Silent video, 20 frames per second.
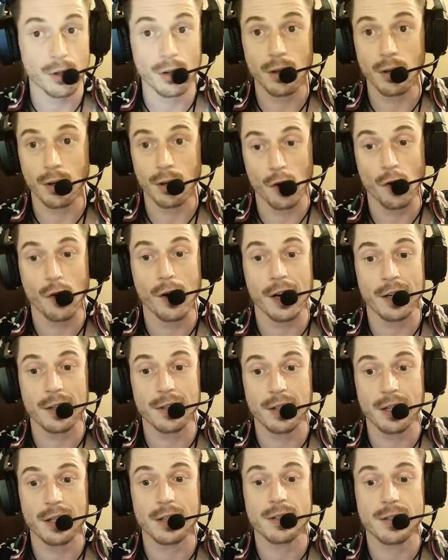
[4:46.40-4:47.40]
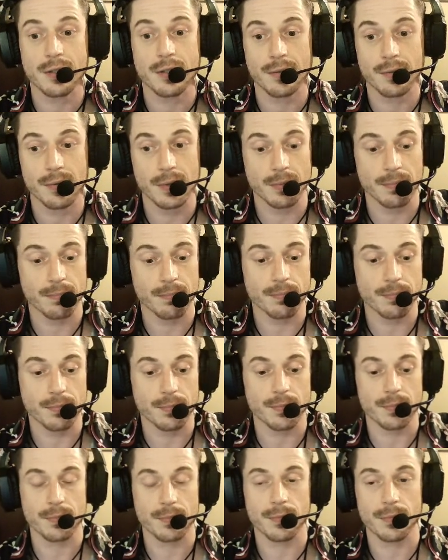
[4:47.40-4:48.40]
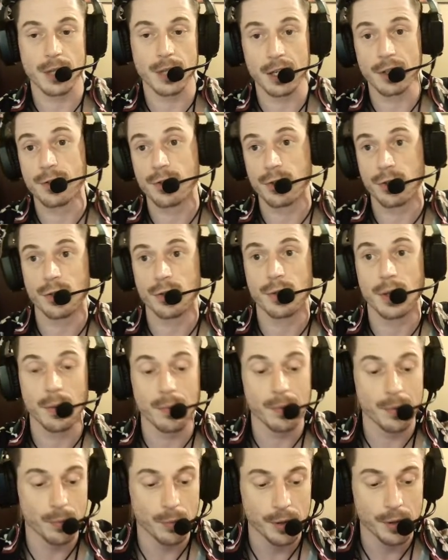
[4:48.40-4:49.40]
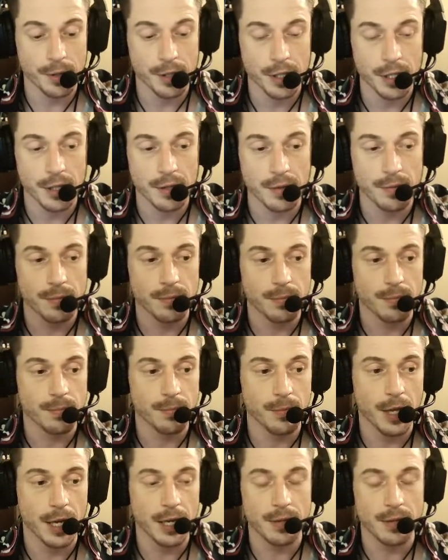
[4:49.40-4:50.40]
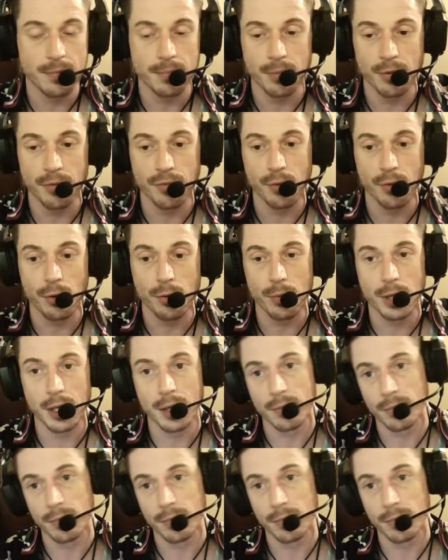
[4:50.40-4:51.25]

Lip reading: correct. That is true. That we will need that before we